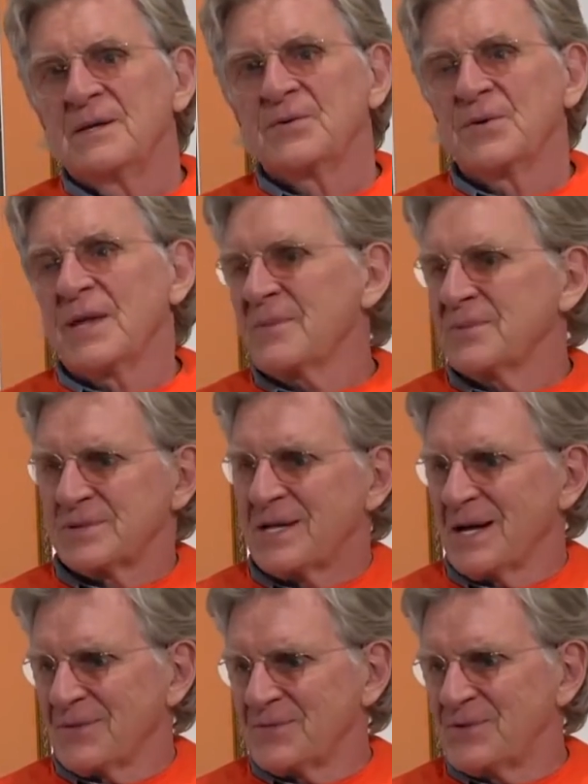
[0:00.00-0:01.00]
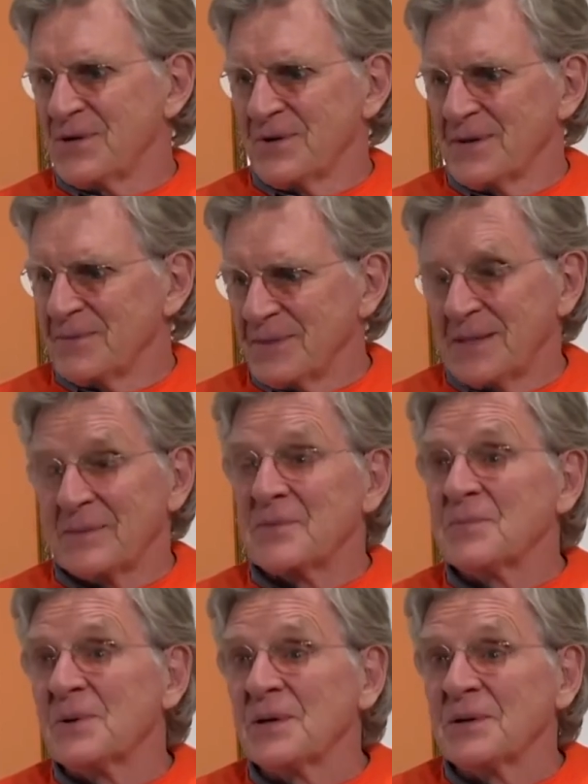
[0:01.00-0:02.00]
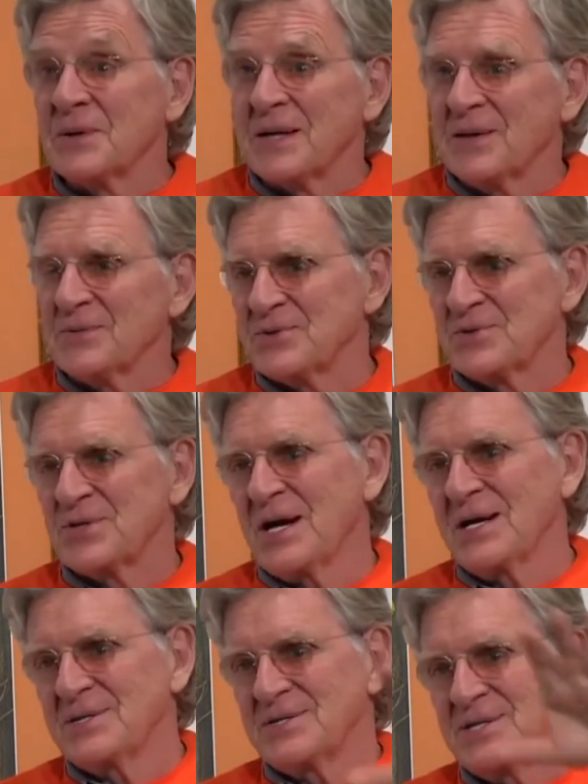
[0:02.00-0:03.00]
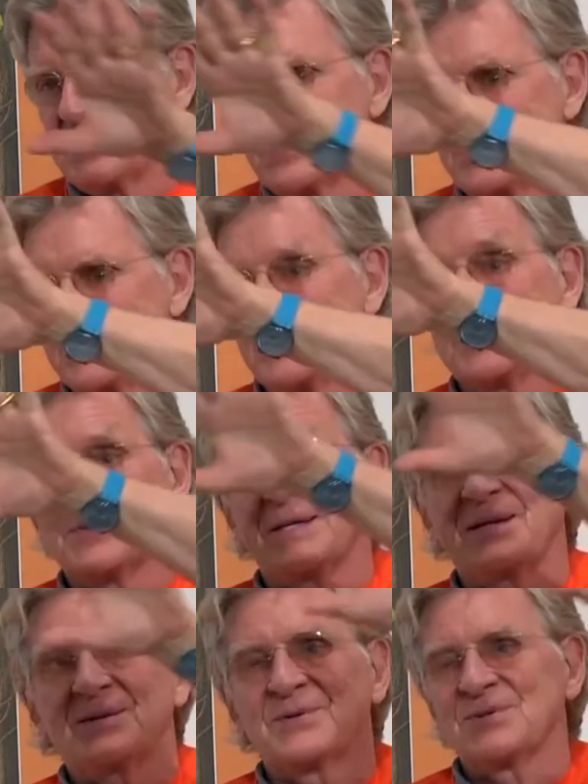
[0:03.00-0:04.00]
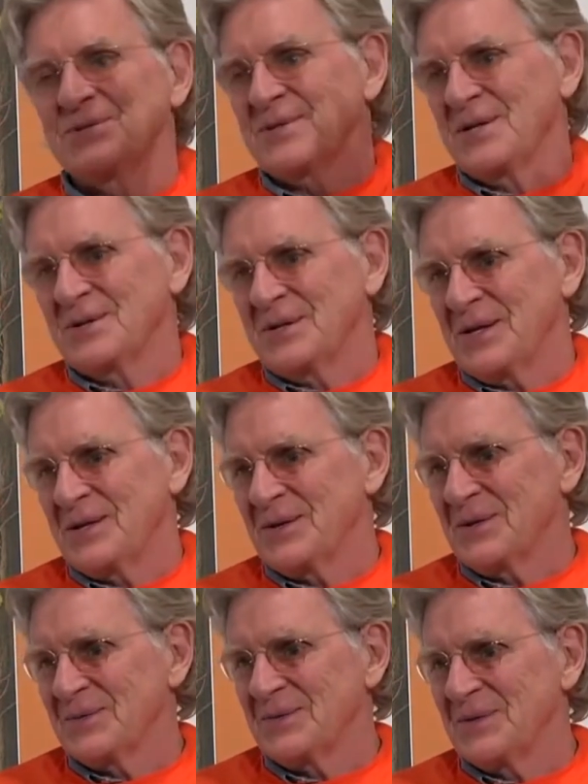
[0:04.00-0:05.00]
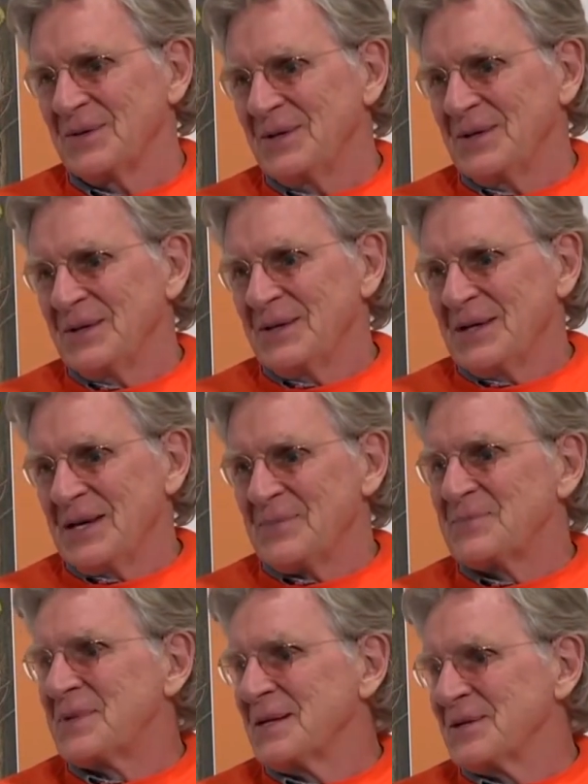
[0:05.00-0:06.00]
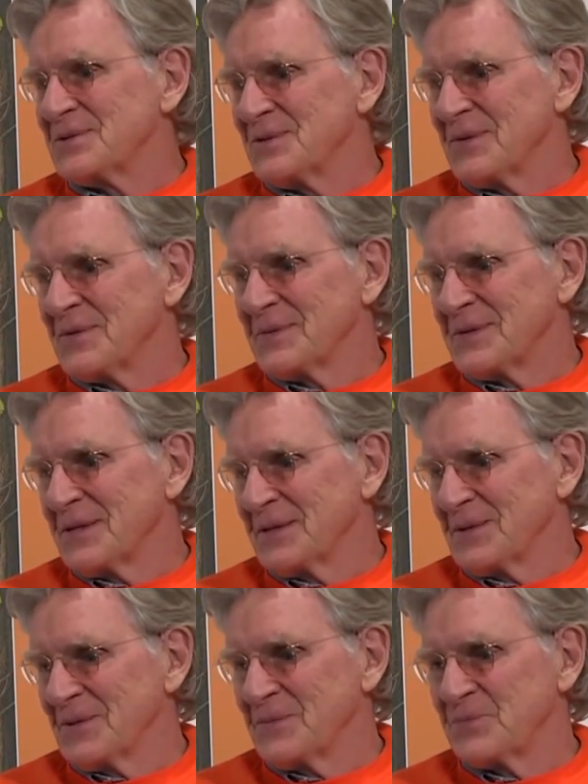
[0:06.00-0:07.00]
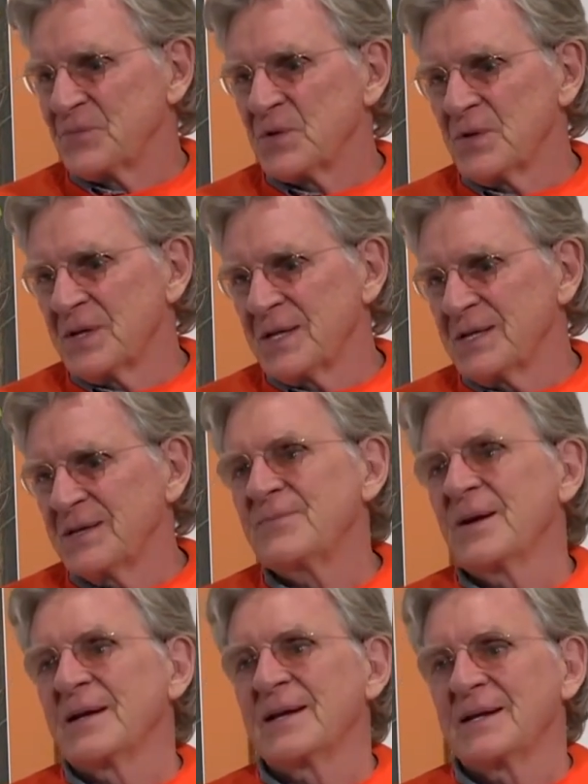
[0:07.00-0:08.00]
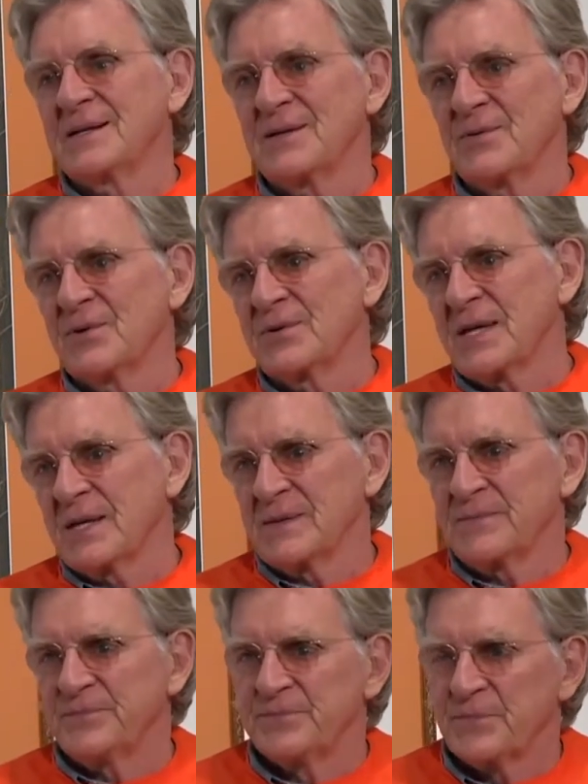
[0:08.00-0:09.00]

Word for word: So that was kind of cheery. He would get up in the morning, look out the sky and see these silver letters out there of emptiness of everything, you know. So then he went ahead and he wrote that.